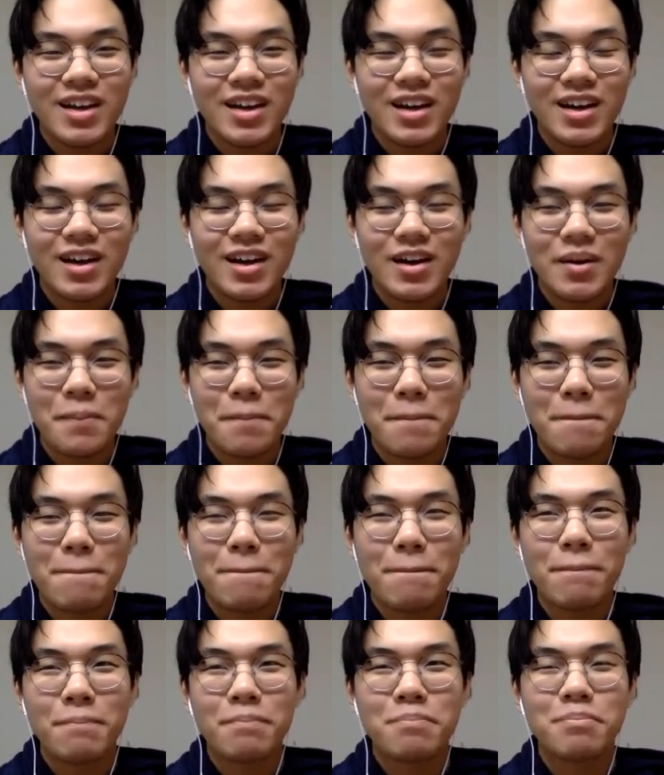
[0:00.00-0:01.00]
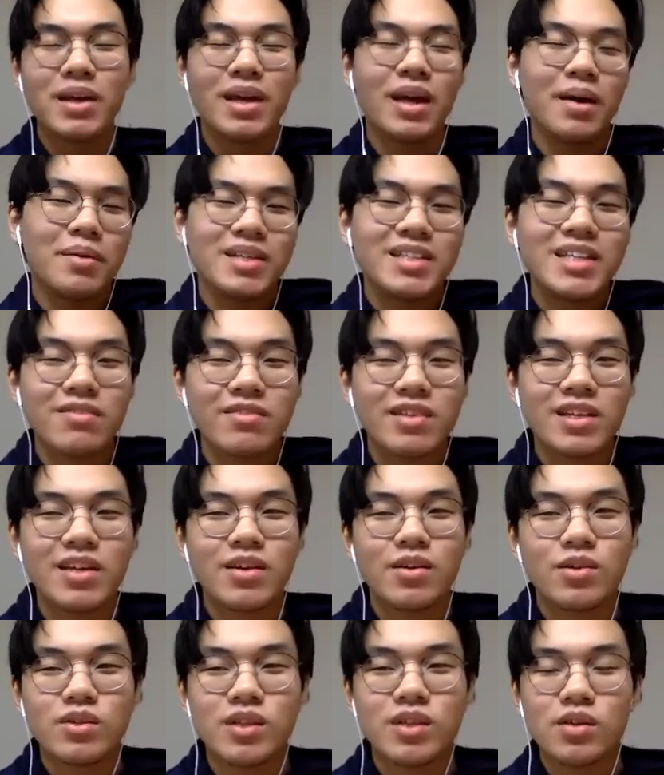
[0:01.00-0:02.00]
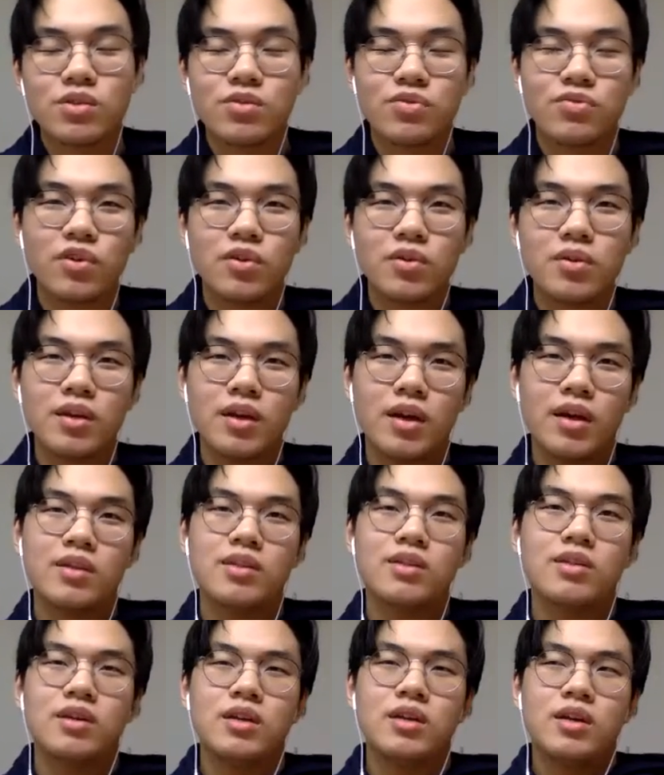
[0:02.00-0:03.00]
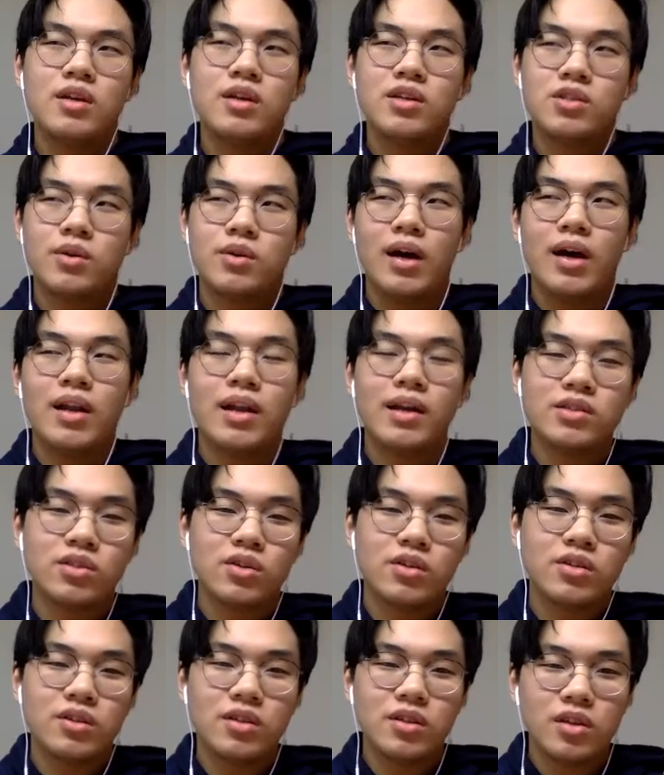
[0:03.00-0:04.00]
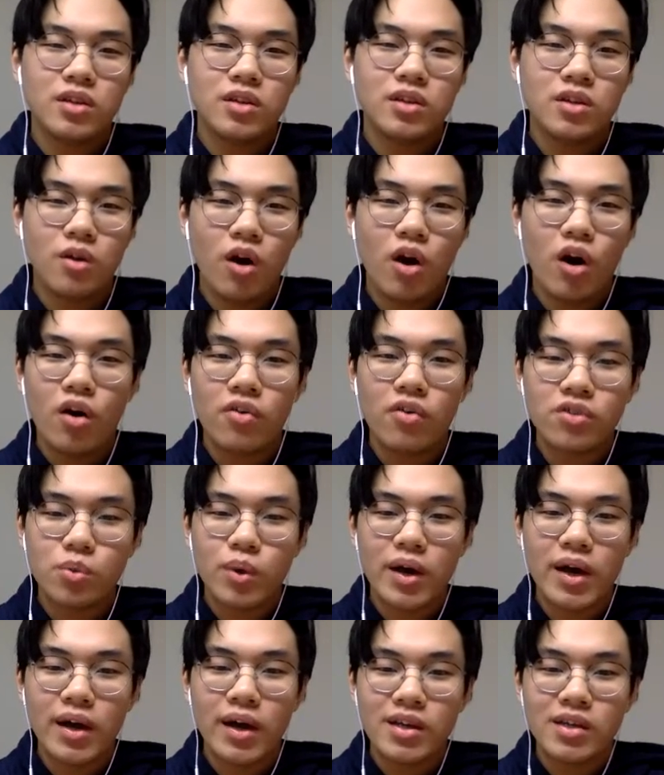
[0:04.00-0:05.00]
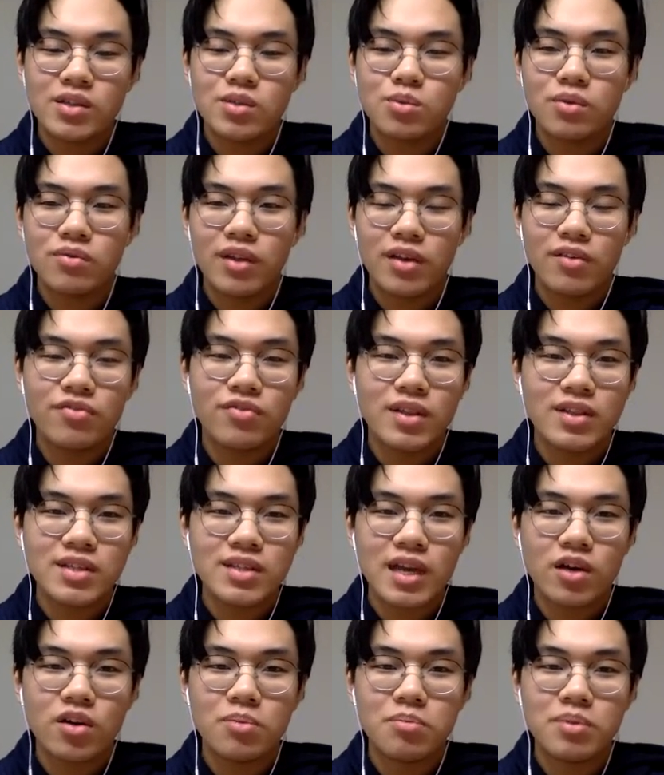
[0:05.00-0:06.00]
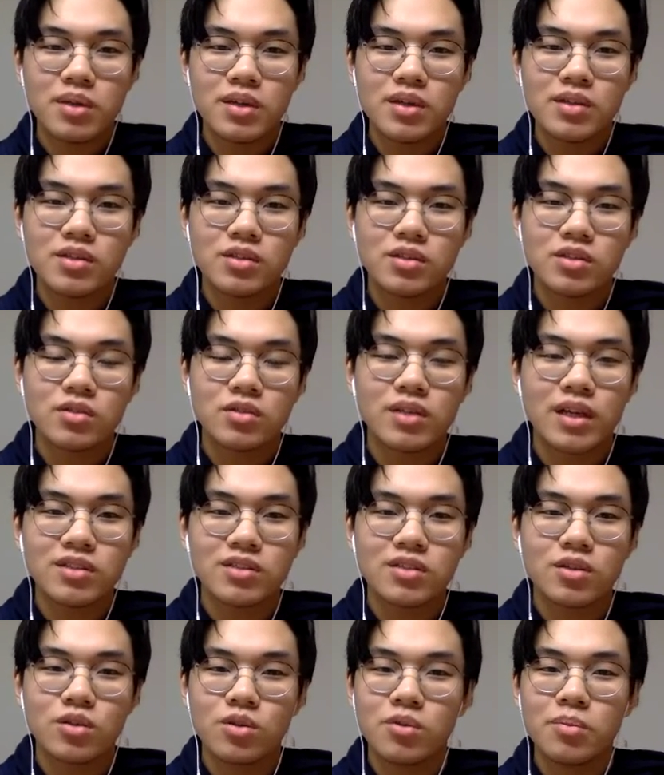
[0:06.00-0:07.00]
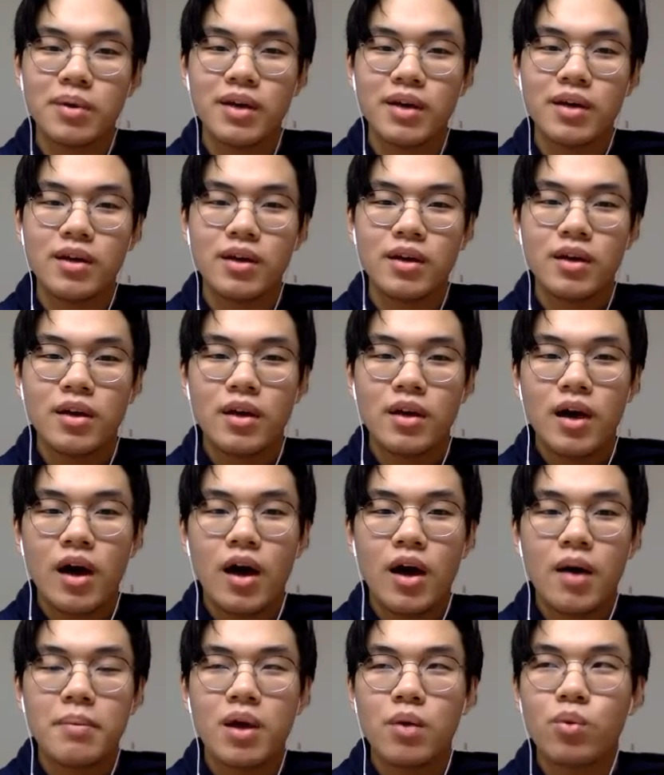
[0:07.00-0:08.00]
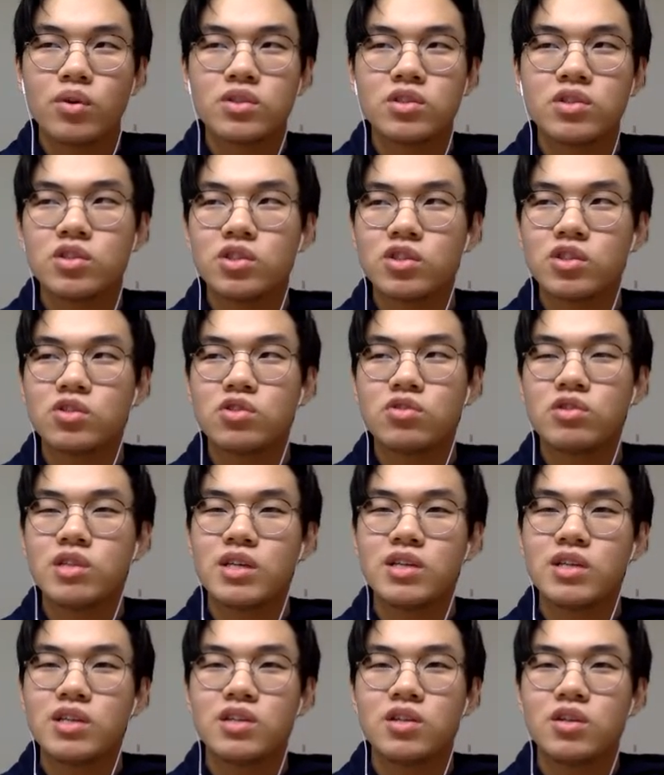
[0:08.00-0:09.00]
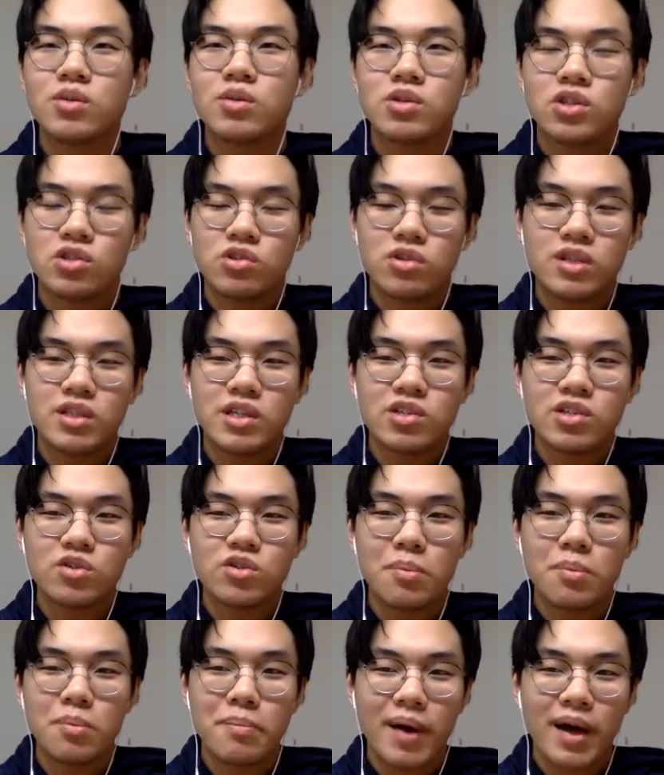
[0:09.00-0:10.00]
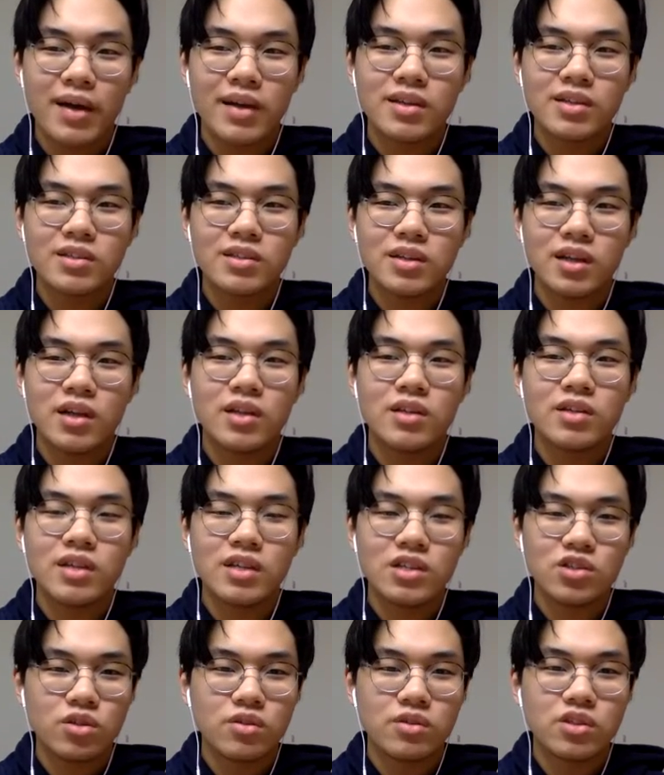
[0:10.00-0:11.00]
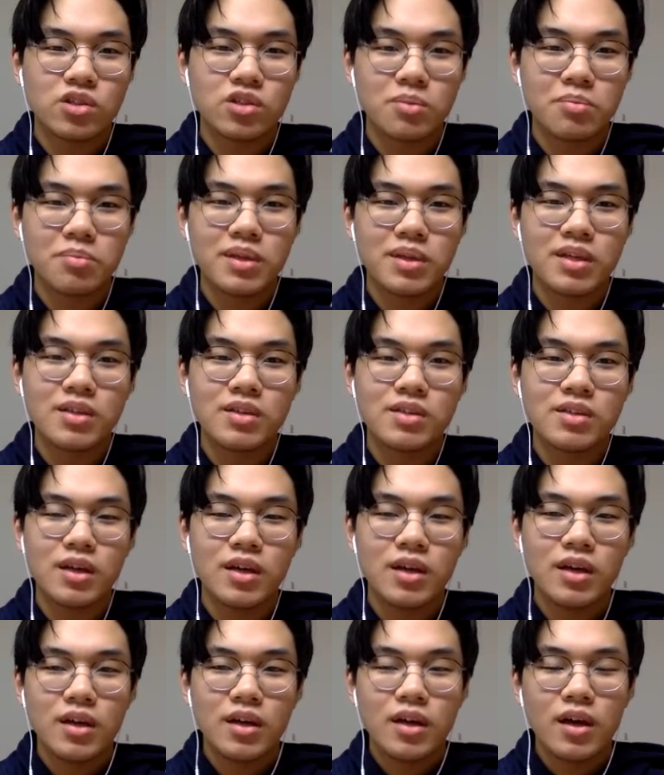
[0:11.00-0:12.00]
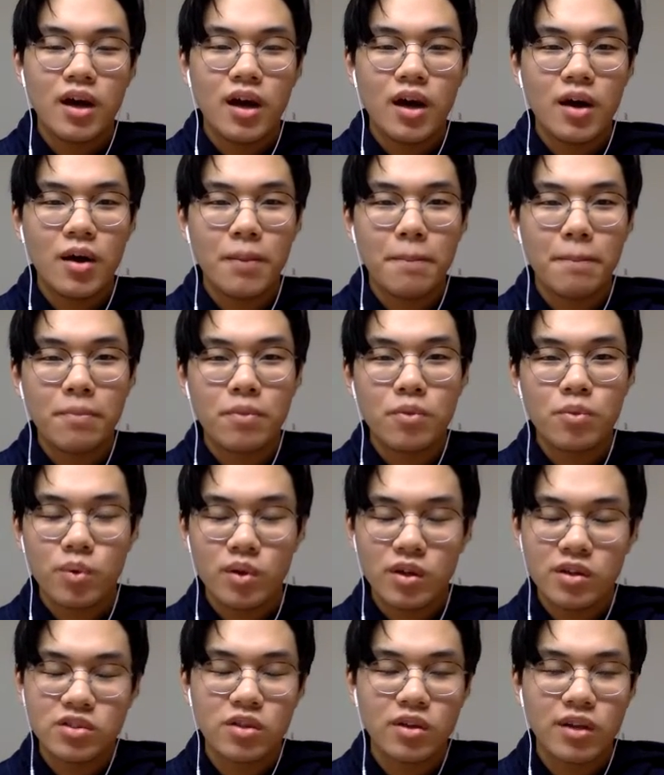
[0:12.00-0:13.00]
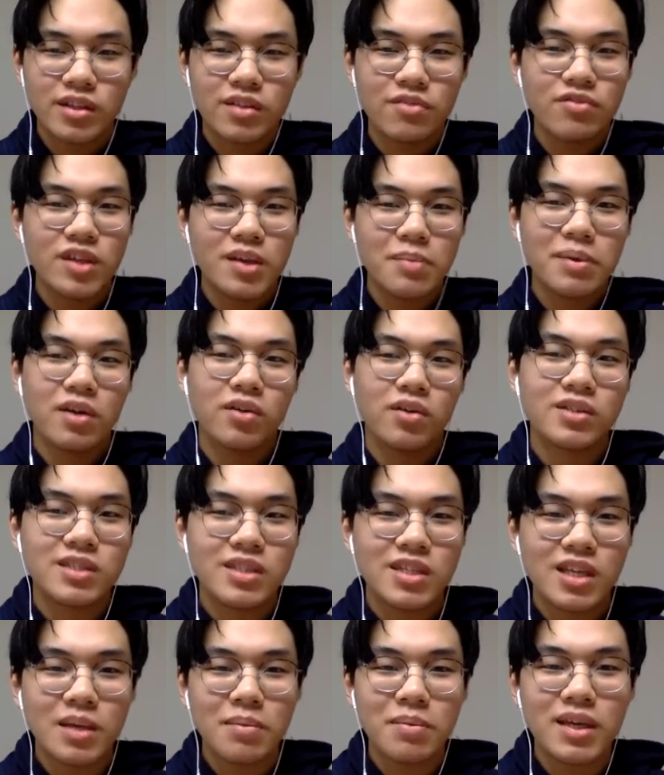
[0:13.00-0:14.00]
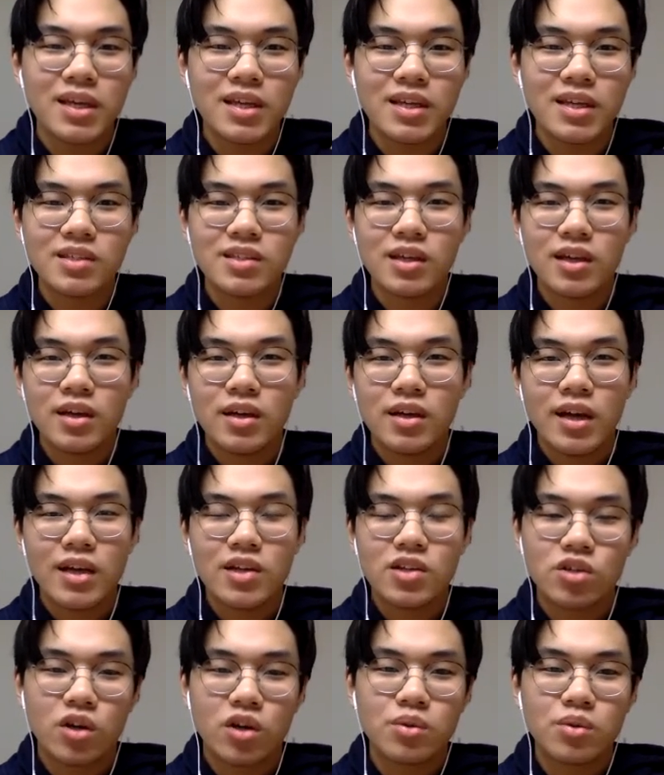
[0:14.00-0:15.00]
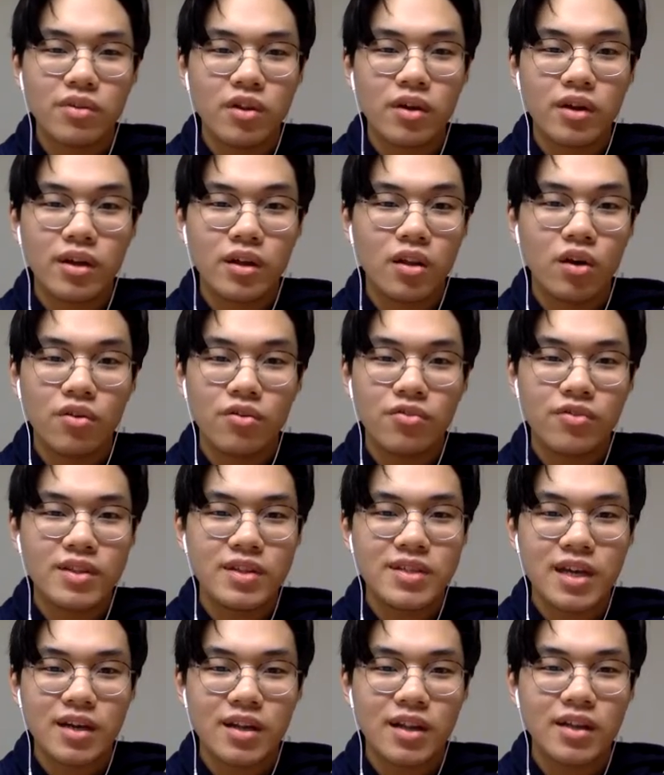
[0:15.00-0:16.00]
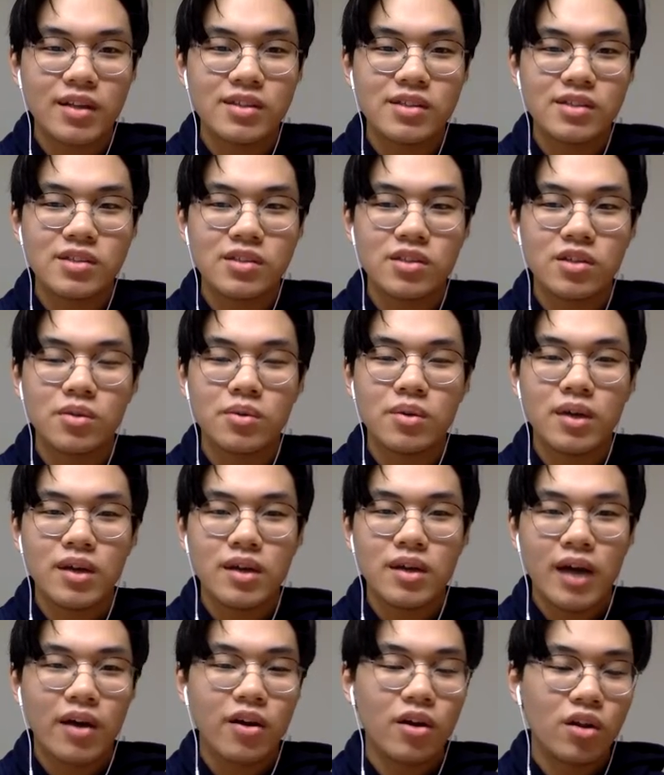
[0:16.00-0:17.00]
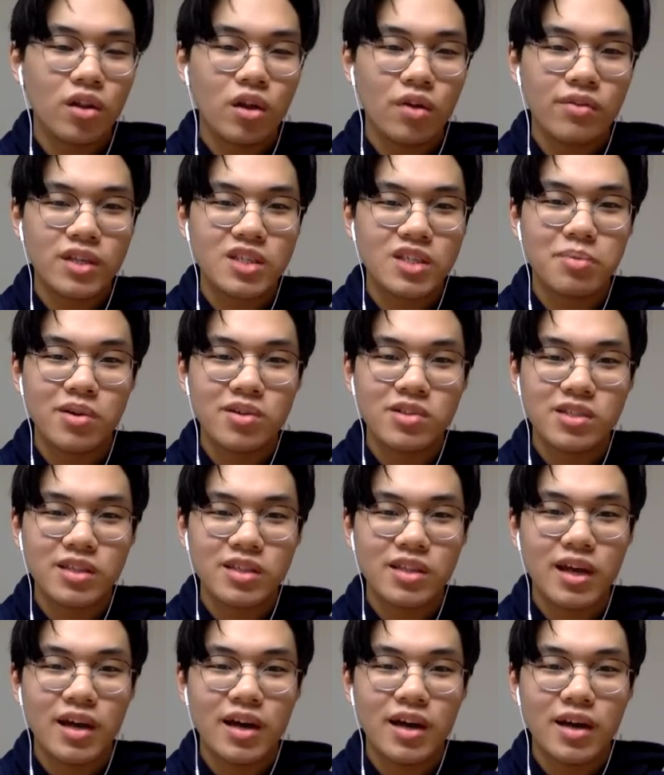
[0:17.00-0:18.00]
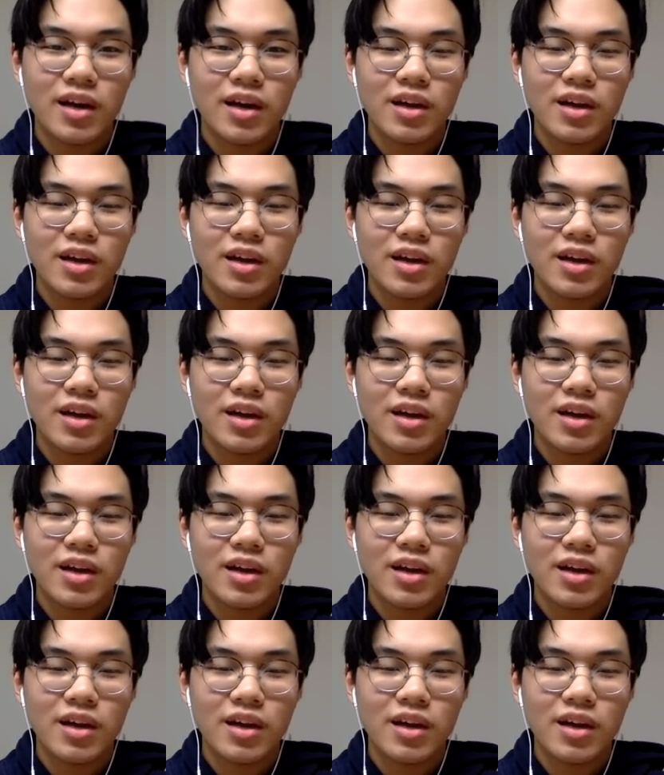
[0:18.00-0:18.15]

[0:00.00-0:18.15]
But yeah, I mean, generally it was fun. And so at Al-Azhar, you know, half the work is with like fintech companies. So that's the cool bit. It wasn't just traditional banks and insurance companies. So like the VP on the team, he's in charge of like a lot of fintech clients. So I got a lot of exposure to that.